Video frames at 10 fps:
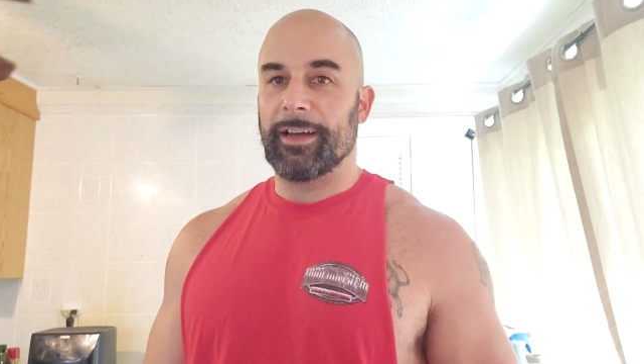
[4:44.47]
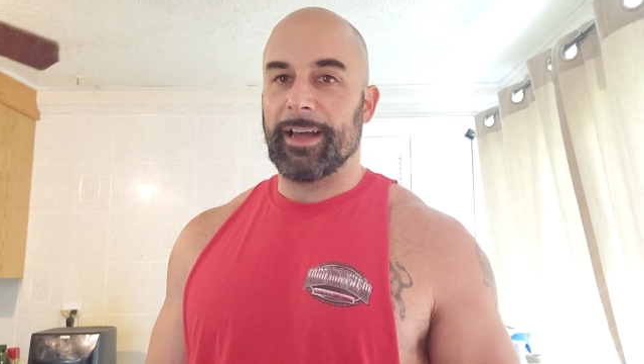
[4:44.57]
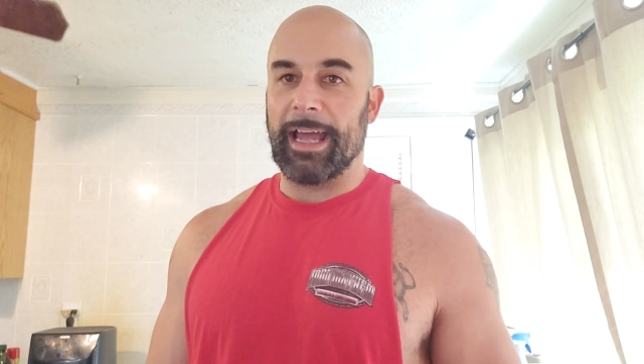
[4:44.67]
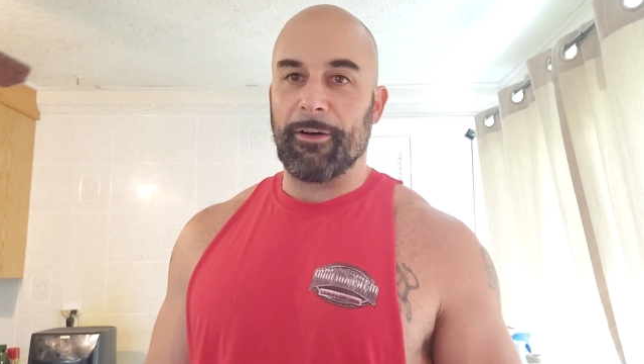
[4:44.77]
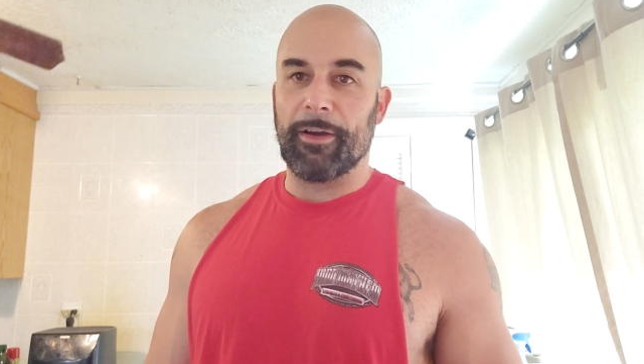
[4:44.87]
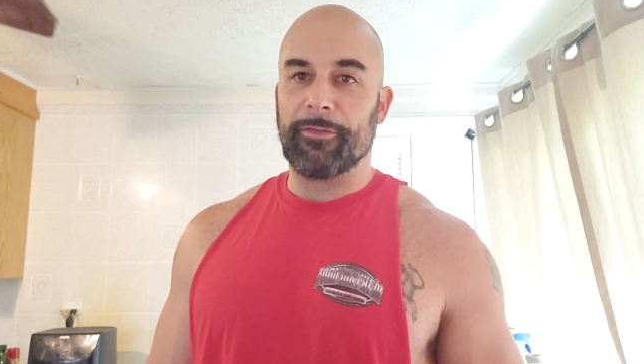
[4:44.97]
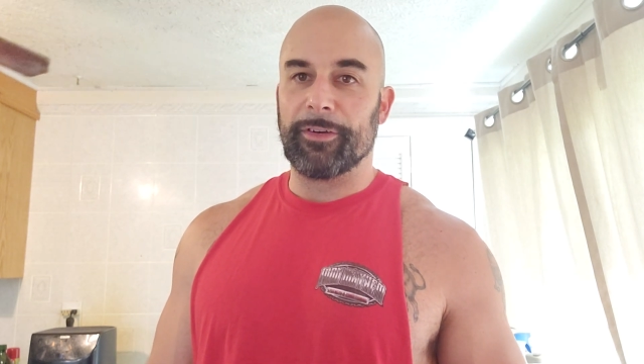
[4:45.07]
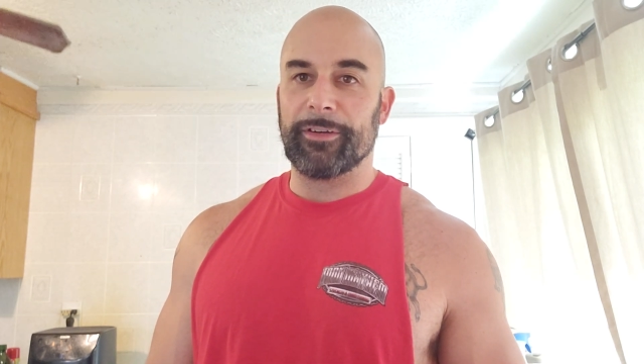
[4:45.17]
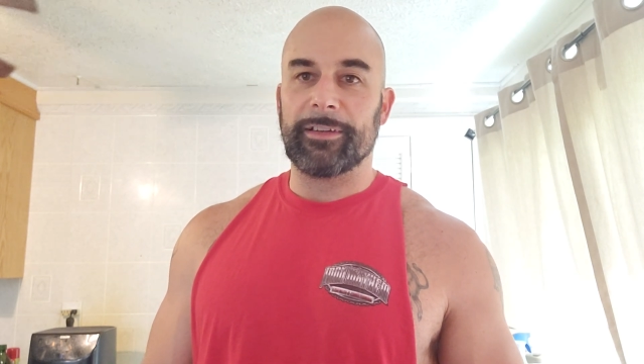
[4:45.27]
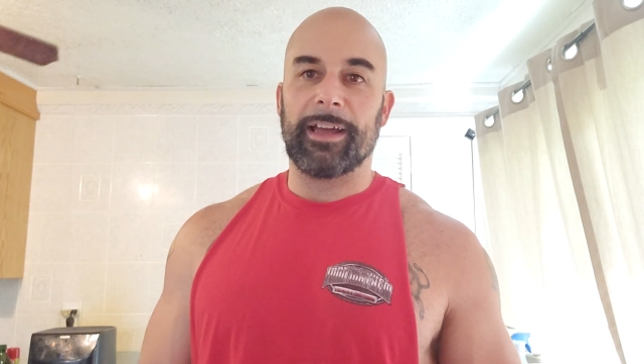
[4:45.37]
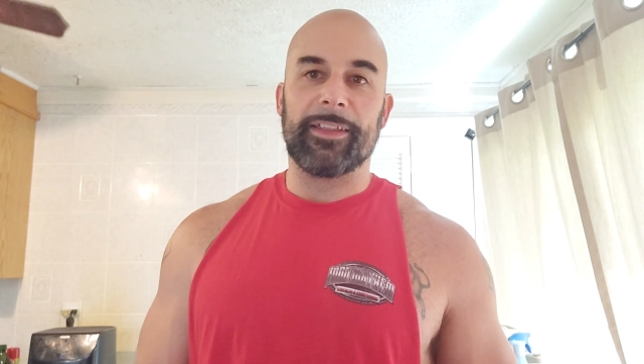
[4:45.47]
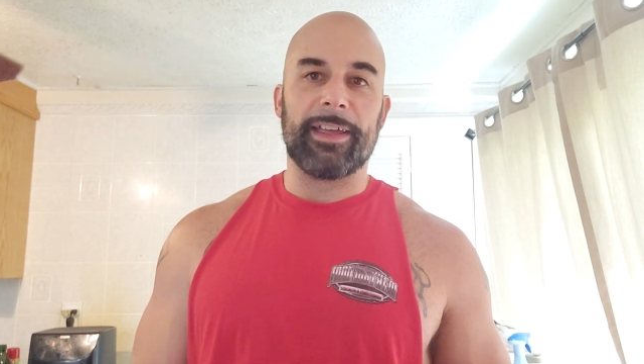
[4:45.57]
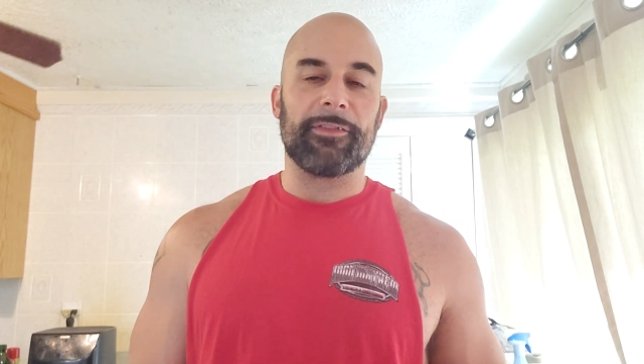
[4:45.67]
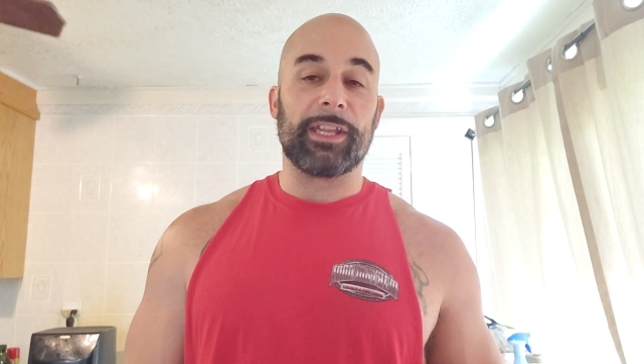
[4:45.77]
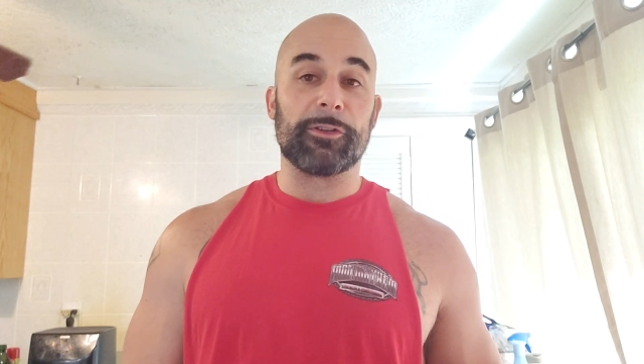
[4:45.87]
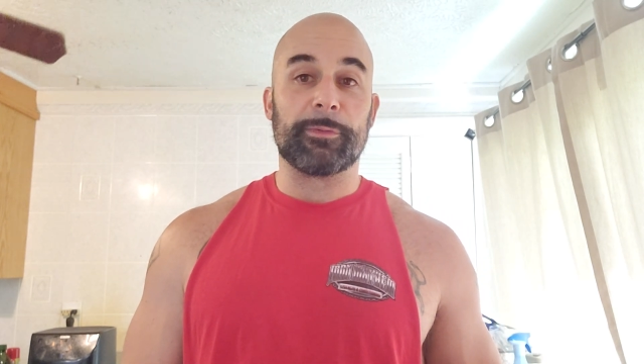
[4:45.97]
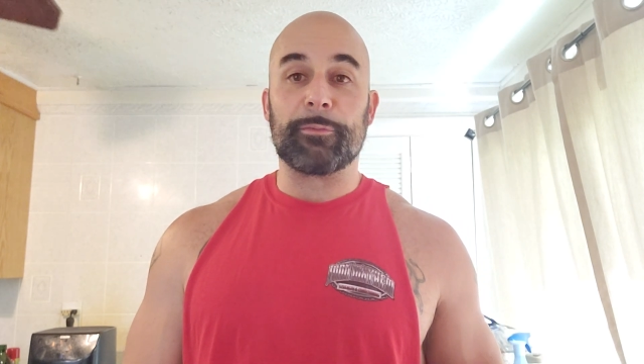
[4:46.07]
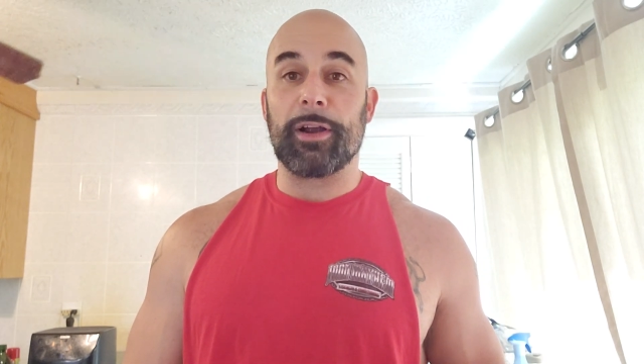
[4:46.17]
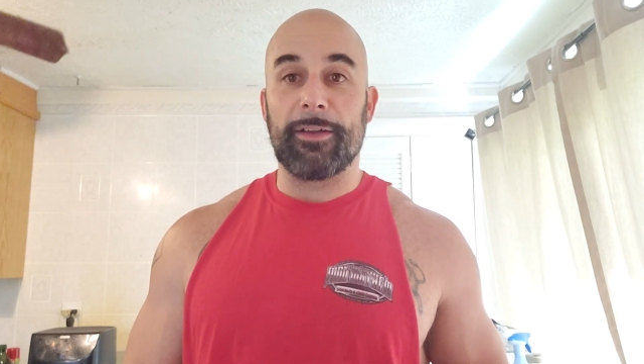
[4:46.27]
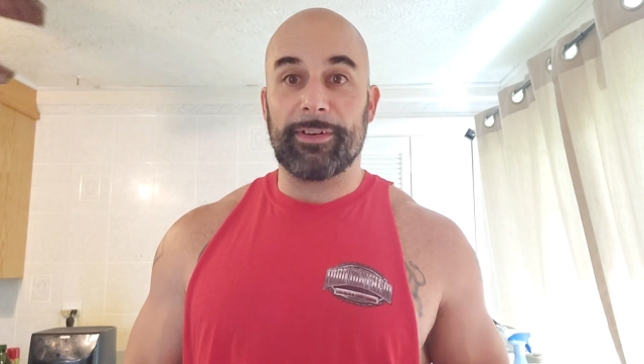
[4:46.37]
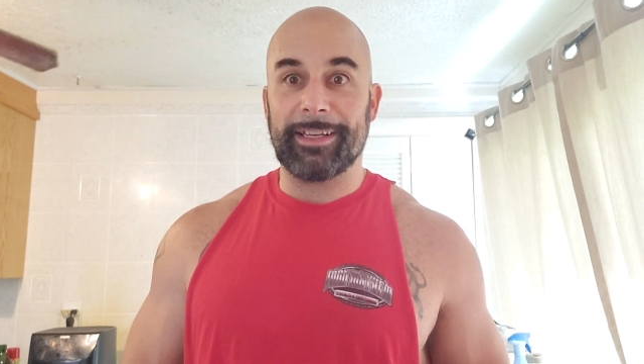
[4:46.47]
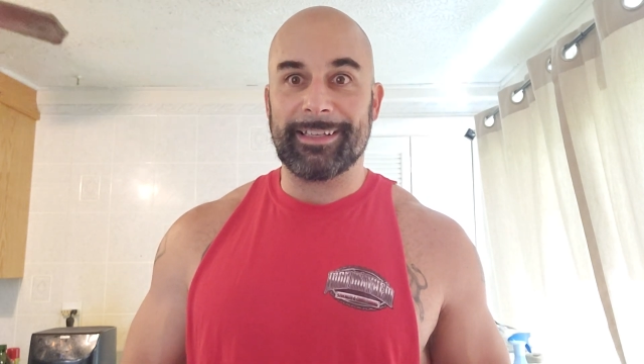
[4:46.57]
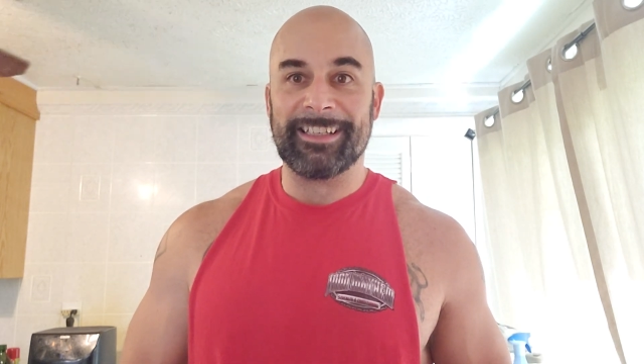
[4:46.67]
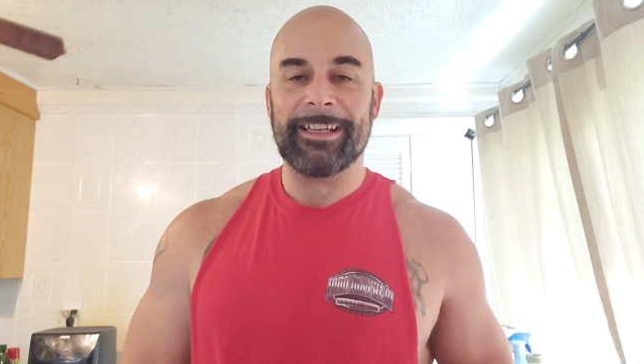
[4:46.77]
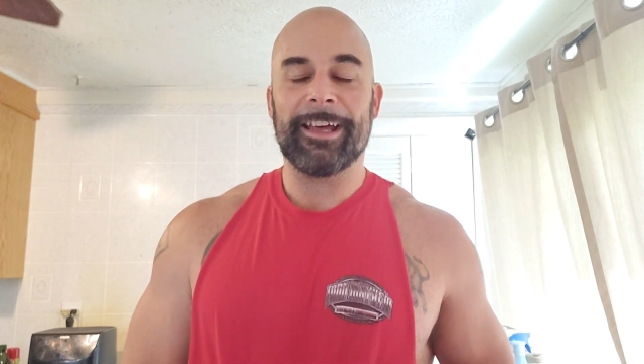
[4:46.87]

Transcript: However, that video has been privated.